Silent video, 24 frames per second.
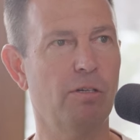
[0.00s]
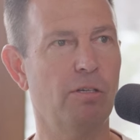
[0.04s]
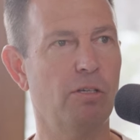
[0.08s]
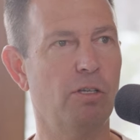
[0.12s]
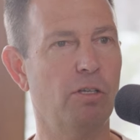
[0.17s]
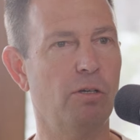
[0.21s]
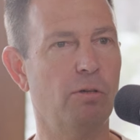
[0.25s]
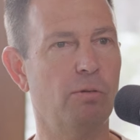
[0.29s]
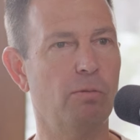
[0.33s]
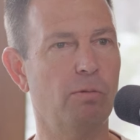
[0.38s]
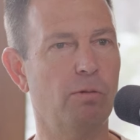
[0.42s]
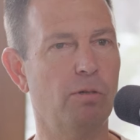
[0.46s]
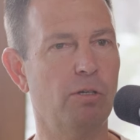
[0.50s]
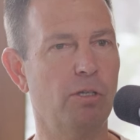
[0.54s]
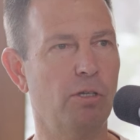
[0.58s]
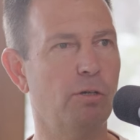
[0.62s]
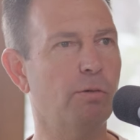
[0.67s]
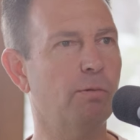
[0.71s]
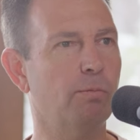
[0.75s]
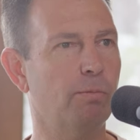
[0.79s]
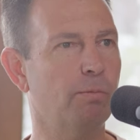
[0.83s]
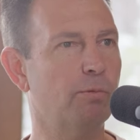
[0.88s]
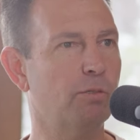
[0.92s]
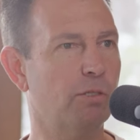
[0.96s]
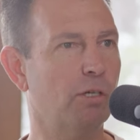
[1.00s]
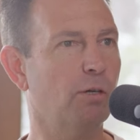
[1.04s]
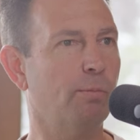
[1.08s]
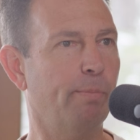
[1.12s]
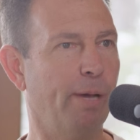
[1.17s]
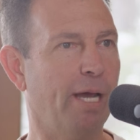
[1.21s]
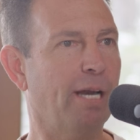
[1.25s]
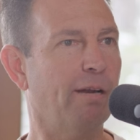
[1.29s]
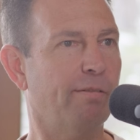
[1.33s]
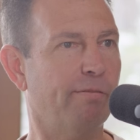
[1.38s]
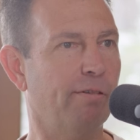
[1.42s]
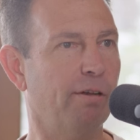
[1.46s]
you you still
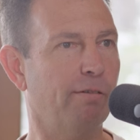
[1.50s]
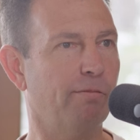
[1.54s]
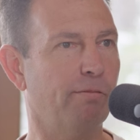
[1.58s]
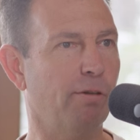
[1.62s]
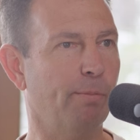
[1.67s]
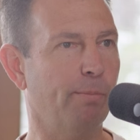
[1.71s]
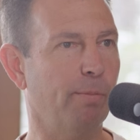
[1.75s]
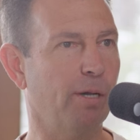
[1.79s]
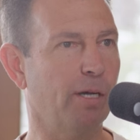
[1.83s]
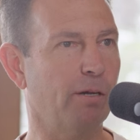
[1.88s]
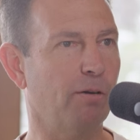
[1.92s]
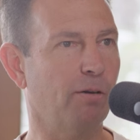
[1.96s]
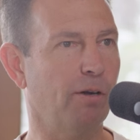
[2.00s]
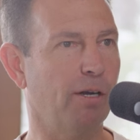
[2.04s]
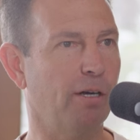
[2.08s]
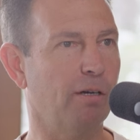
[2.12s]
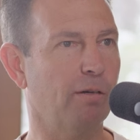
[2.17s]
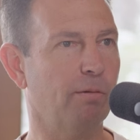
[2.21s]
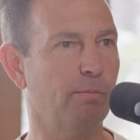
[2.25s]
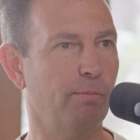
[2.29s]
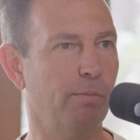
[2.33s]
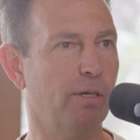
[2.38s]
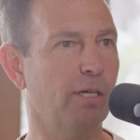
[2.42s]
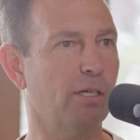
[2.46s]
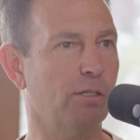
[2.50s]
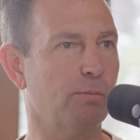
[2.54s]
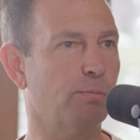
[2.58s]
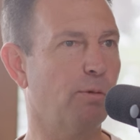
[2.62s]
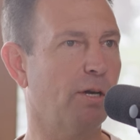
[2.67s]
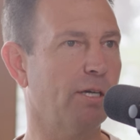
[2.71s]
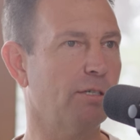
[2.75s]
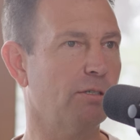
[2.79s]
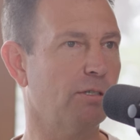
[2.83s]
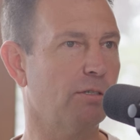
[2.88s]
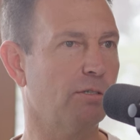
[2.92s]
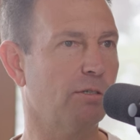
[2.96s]
benefit from Bitcoin because
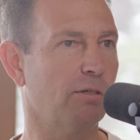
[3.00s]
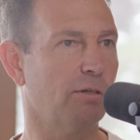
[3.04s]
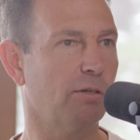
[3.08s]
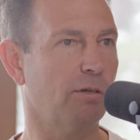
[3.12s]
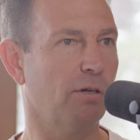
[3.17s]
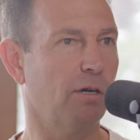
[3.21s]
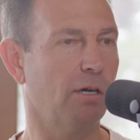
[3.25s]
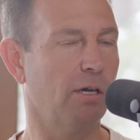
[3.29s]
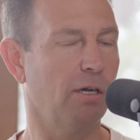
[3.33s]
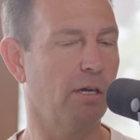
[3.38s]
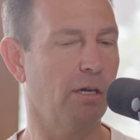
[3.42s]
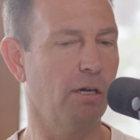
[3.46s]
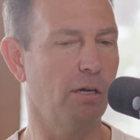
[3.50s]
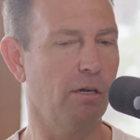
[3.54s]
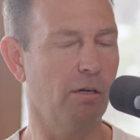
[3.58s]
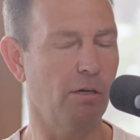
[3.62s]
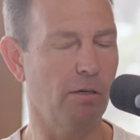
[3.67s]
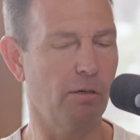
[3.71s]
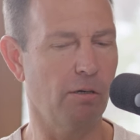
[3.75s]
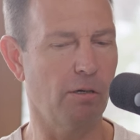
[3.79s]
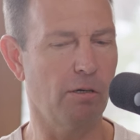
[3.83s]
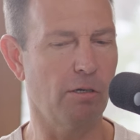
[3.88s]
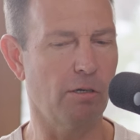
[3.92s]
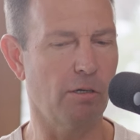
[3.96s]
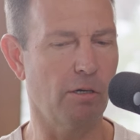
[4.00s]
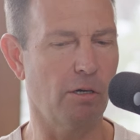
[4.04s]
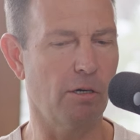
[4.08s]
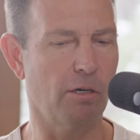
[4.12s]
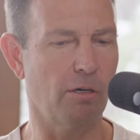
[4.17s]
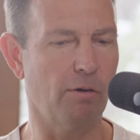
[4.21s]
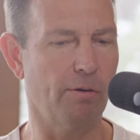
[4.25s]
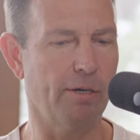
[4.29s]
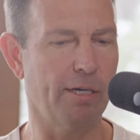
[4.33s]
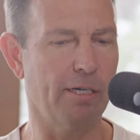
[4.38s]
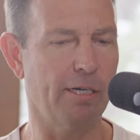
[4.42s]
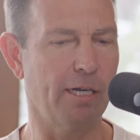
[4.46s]
prices are, uh, are,
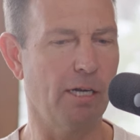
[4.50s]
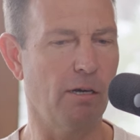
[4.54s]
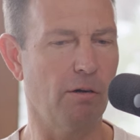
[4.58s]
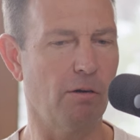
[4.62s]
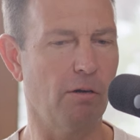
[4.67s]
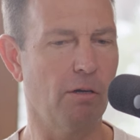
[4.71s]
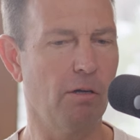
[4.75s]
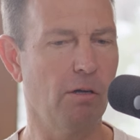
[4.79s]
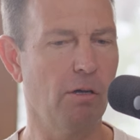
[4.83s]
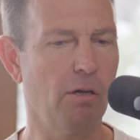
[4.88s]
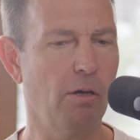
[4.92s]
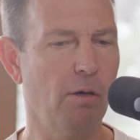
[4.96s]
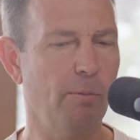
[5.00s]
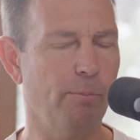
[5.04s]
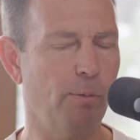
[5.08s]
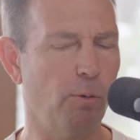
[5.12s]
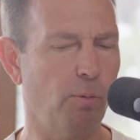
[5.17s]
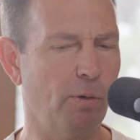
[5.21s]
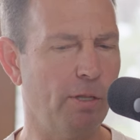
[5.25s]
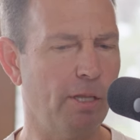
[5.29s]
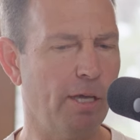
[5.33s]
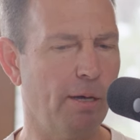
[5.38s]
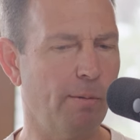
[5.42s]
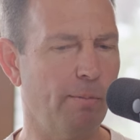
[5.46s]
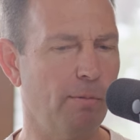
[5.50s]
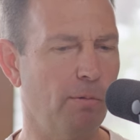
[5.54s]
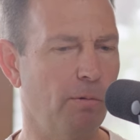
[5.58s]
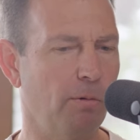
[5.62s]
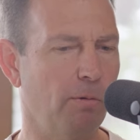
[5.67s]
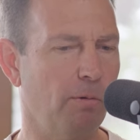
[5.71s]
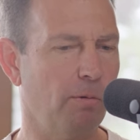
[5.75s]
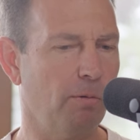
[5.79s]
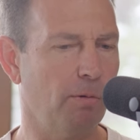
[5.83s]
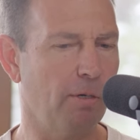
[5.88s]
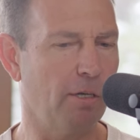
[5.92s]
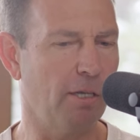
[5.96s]
are going down. But what that
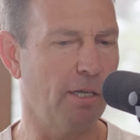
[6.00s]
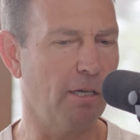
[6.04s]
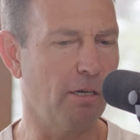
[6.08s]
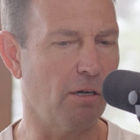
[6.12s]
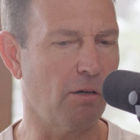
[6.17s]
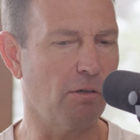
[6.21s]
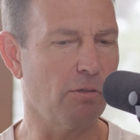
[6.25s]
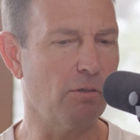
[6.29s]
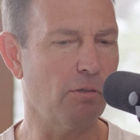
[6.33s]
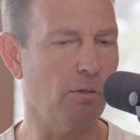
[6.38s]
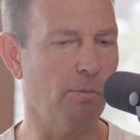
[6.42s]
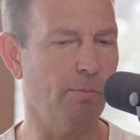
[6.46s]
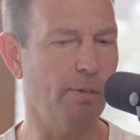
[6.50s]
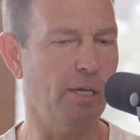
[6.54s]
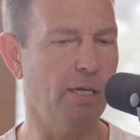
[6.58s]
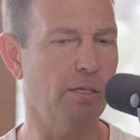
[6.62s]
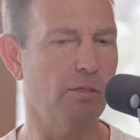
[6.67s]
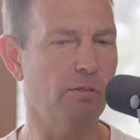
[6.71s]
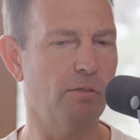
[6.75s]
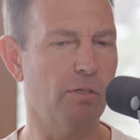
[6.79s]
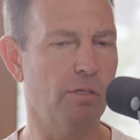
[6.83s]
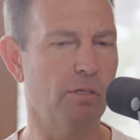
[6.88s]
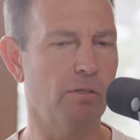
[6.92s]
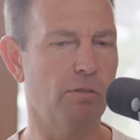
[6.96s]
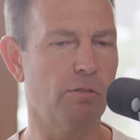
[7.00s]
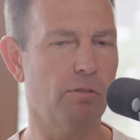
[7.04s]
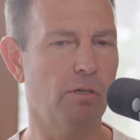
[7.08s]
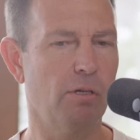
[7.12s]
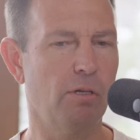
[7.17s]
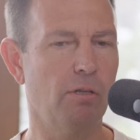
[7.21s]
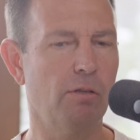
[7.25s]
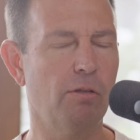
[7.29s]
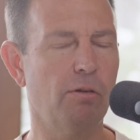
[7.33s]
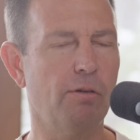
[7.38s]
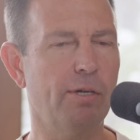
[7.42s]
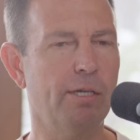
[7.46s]
what that also means is
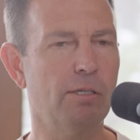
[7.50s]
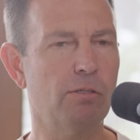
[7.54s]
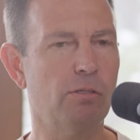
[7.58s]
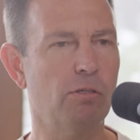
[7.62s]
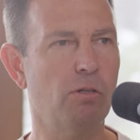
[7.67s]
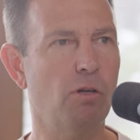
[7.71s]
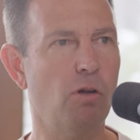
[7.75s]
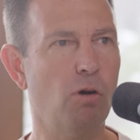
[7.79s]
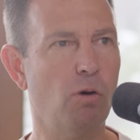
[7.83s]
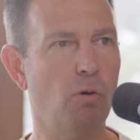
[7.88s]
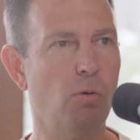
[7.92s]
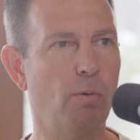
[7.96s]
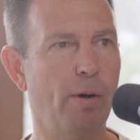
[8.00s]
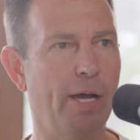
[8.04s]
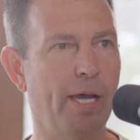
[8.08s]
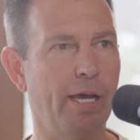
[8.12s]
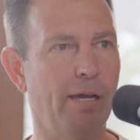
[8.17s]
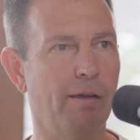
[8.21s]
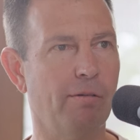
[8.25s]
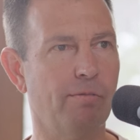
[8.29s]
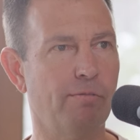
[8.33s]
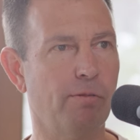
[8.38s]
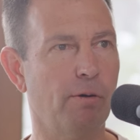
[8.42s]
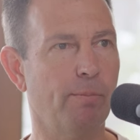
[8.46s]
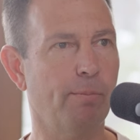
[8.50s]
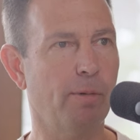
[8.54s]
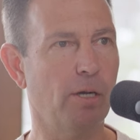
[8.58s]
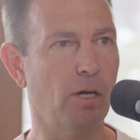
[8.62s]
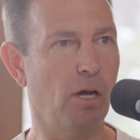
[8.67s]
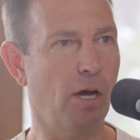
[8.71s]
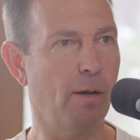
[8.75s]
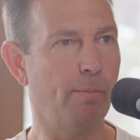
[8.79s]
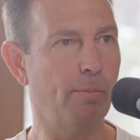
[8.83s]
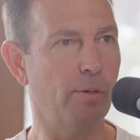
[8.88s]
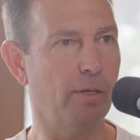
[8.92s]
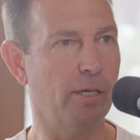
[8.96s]
there is no way for
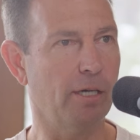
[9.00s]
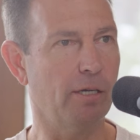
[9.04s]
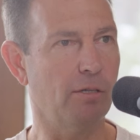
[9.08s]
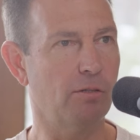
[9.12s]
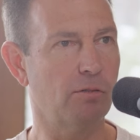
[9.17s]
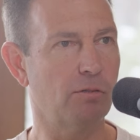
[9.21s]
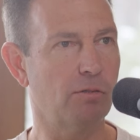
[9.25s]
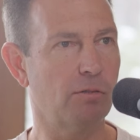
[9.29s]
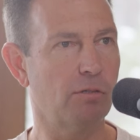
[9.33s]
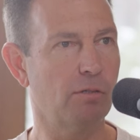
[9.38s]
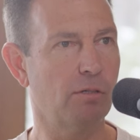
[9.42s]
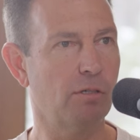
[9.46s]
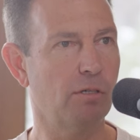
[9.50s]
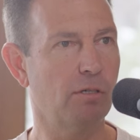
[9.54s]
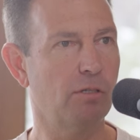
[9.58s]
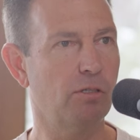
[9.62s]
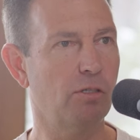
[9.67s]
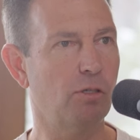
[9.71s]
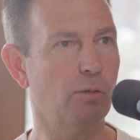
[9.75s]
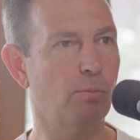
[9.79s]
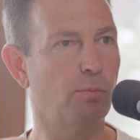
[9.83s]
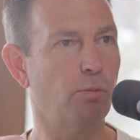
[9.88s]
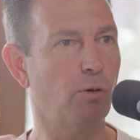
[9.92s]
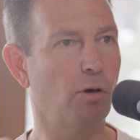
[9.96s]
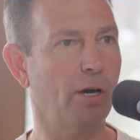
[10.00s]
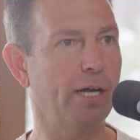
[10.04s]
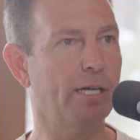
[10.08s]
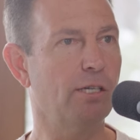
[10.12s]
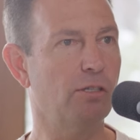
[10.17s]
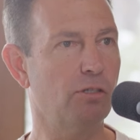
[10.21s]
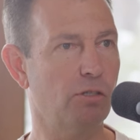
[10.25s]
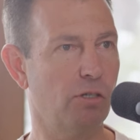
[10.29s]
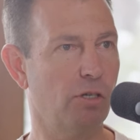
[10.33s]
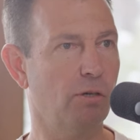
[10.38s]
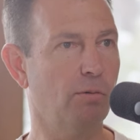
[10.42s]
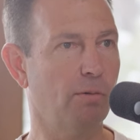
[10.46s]
monopolies to
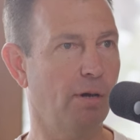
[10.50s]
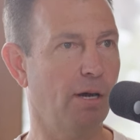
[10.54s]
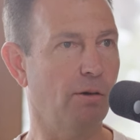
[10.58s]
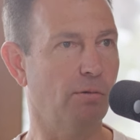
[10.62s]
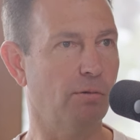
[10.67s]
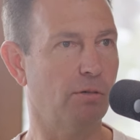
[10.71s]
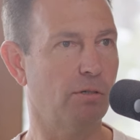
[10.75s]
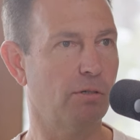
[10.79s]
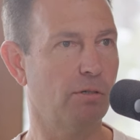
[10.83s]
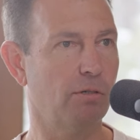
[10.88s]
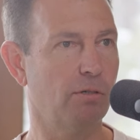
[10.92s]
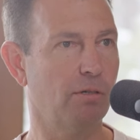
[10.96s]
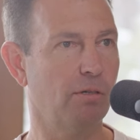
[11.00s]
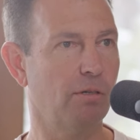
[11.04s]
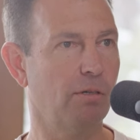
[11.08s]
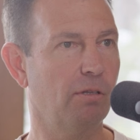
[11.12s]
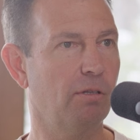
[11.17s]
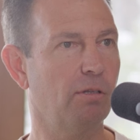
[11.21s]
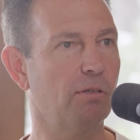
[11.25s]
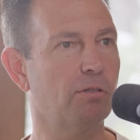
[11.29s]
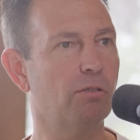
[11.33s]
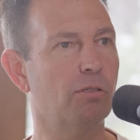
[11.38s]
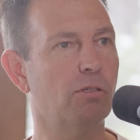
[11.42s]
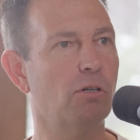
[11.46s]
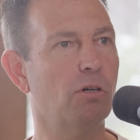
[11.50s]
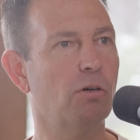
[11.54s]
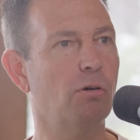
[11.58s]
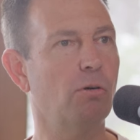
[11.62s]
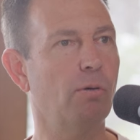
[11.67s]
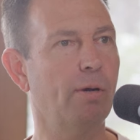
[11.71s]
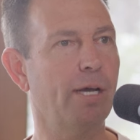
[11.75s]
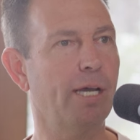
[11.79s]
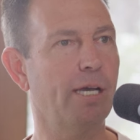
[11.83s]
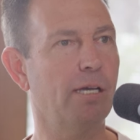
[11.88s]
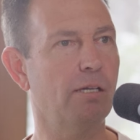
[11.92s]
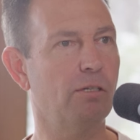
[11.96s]
price you out. There's no
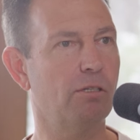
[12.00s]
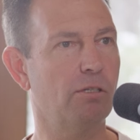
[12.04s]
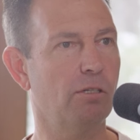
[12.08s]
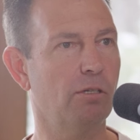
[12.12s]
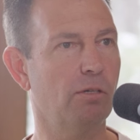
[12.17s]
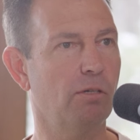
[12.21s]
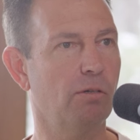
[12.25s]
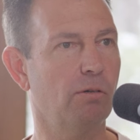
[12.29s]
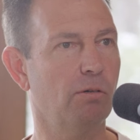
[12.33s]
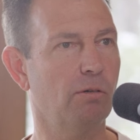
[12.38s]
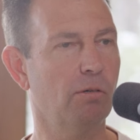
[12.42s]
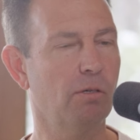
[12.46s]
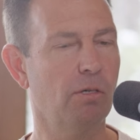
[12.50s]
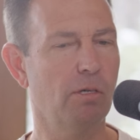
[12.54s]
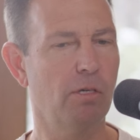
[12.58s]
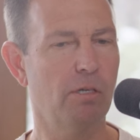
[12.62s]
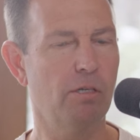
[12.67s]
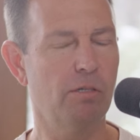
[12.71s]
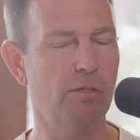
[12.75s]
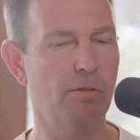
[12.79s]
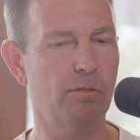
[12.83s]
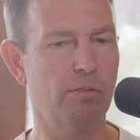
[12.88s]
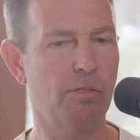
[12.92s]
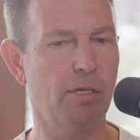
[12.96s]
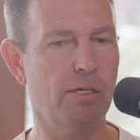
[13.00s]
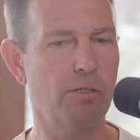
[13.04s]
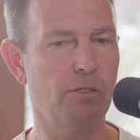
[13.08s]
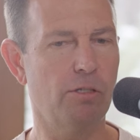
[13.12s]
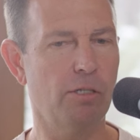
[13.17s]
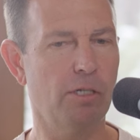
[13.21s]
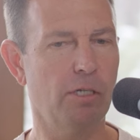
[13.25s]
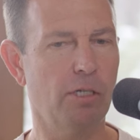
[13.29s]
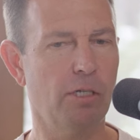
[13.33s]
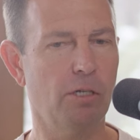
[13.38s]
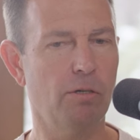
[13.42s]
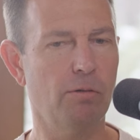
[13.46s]
way to to
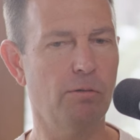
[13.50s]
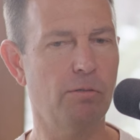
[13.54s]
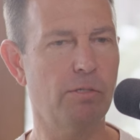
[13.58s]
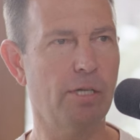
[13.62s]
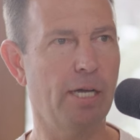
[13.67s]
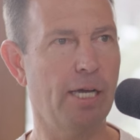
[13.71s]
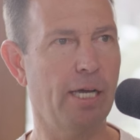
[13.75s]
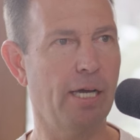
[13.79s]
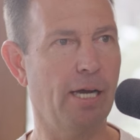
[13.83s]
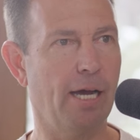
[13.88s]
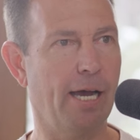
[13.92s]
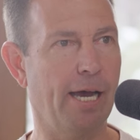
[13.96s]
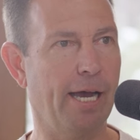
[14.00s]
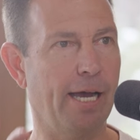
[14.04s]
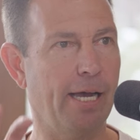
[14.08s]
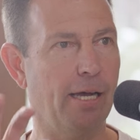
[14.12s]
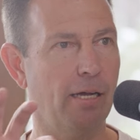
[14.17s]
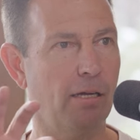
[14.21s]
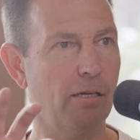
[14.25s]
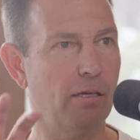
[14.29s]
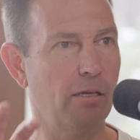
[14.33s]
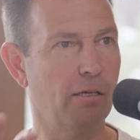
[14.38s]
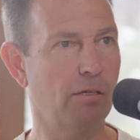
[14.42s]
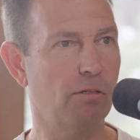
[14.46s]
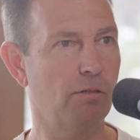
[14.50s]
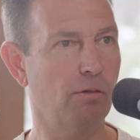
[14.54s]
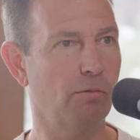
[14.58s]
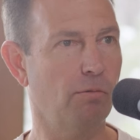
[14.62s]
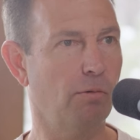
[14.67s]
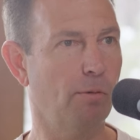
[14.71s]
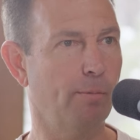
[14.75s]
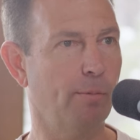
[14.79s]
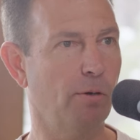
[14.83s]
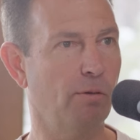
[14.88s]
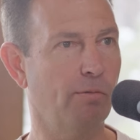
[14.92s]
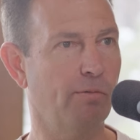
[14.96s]
essentially use AI to
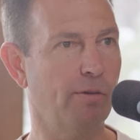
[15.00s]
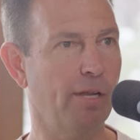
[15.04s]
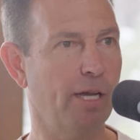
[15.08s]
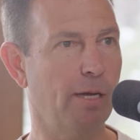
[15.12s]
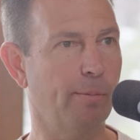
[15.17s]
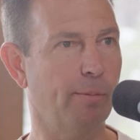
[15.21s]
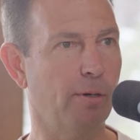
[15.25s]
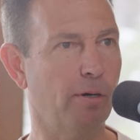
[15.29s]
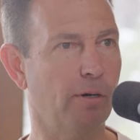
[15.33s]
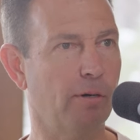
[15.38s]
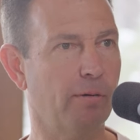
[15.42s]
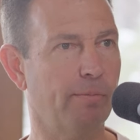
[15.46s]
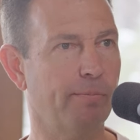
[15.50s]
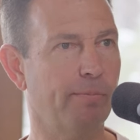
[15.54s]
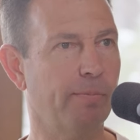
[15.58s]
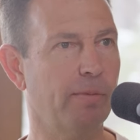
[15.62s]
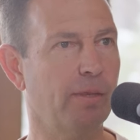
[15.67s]
remove labor